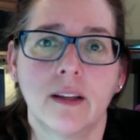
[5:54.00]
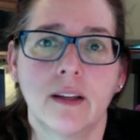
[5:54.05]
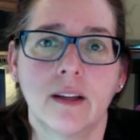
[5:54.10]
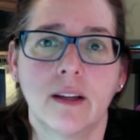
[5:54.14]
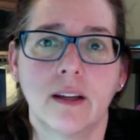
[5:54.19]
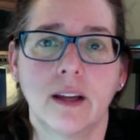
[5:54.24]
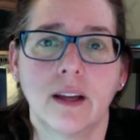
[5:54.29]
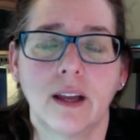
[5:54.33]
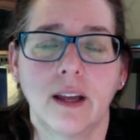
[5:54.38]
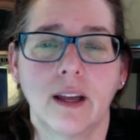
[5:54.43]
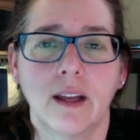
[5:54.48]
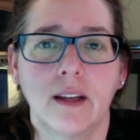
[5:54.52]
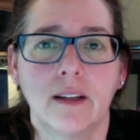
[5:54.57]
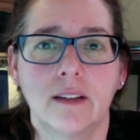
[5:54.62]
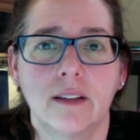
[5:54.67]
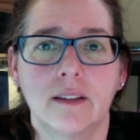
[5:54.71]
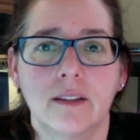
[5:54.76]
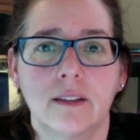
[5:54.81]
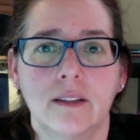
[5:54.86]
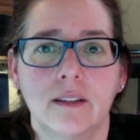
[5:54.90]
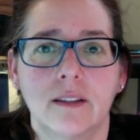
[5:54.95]
And
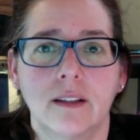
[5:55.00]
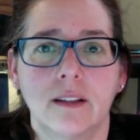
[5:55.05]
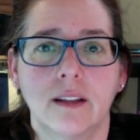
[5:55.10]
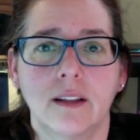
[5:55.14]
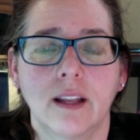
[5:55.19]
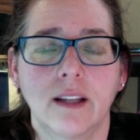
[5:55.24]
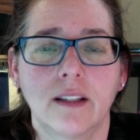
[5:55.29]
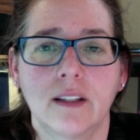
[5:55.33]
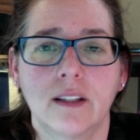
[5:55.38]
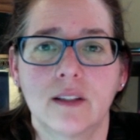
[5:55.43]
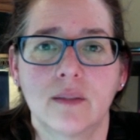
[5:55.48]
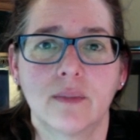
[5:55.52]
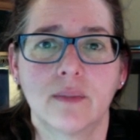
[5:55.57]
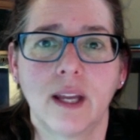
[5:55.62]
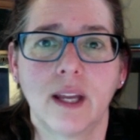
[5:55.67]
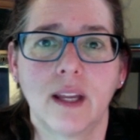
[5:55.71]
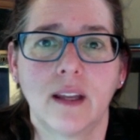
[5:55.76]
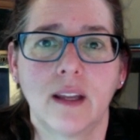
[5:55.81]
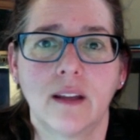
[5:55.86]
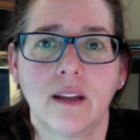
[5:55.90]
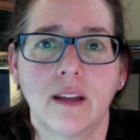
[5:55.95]
that doesn't
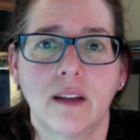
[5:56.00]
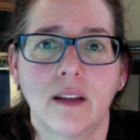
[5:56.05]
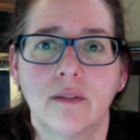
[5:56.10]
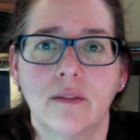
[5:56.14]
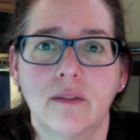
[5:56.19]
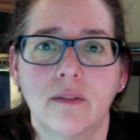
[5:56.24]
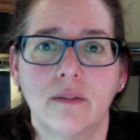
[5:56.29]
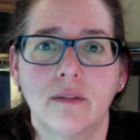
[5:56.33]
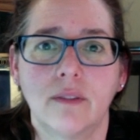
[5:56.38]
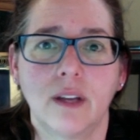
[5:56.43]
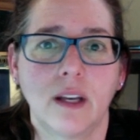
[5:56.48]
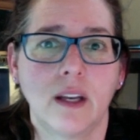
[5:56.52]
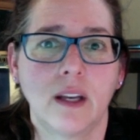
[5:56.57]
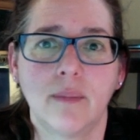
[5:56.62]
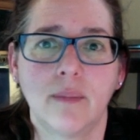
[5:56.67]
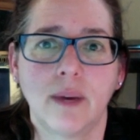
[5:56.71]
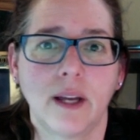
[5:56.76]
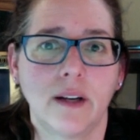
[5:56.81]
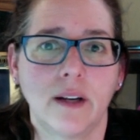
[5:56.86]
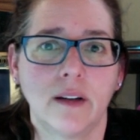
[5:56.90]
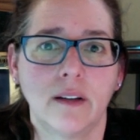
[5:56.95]
make it any
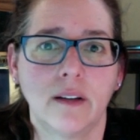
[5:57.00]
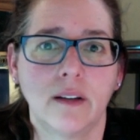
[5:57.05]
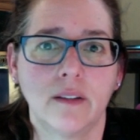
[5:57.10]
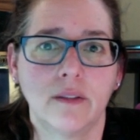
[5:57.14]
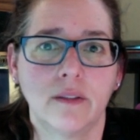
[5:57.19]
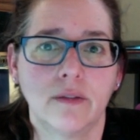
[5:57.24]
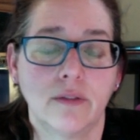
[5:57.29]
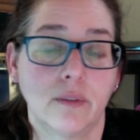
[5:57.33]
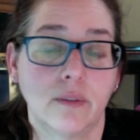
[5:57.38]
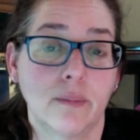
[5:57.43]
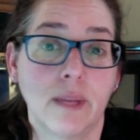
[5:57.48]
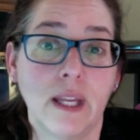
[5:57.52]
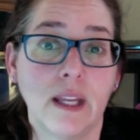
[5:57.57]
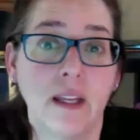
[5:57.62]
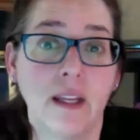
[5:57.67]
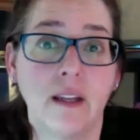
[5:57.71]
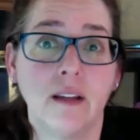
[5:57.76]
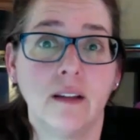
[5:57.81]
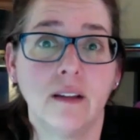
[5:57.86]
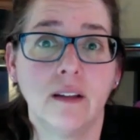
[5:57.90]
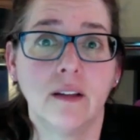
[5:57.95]
better for
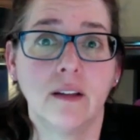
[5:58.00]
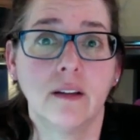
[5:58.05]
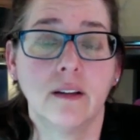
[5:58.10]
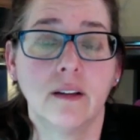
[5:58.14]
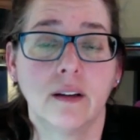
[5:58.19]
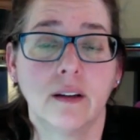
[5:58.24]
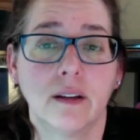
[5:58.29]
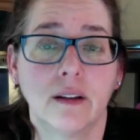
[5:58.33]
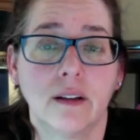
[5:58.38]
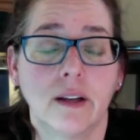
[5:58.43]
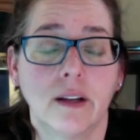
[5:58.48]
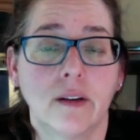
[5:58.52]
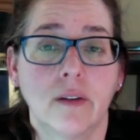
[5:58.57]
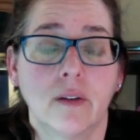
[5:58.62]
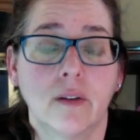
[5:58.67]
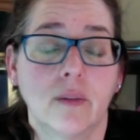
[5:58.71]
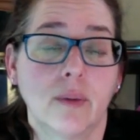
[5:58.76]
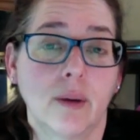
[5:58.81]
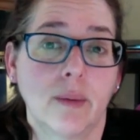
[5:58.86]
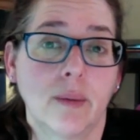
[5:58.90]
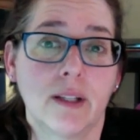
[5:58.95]
me. And I don't know
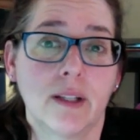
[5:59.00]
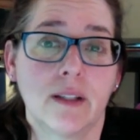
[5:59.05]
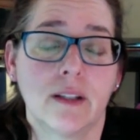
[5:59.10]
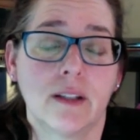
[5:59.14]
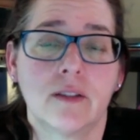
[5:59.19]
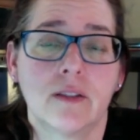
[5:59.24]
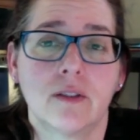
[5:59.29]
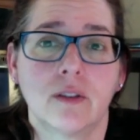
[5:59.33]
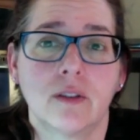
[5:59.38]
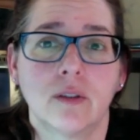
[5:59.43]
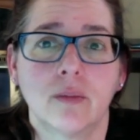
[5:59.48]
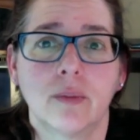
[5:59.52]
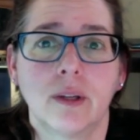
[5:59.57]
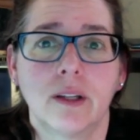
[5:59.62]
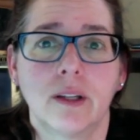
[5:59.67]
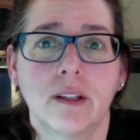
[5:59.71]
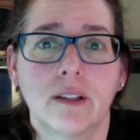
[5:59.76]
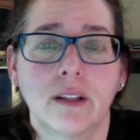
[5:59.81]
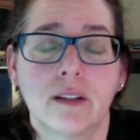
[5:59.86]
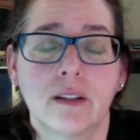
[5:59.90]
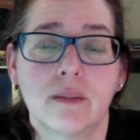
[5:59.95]
about my sister, but it
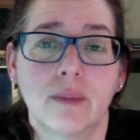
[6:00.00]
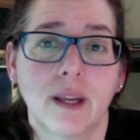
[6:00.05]
doesn't make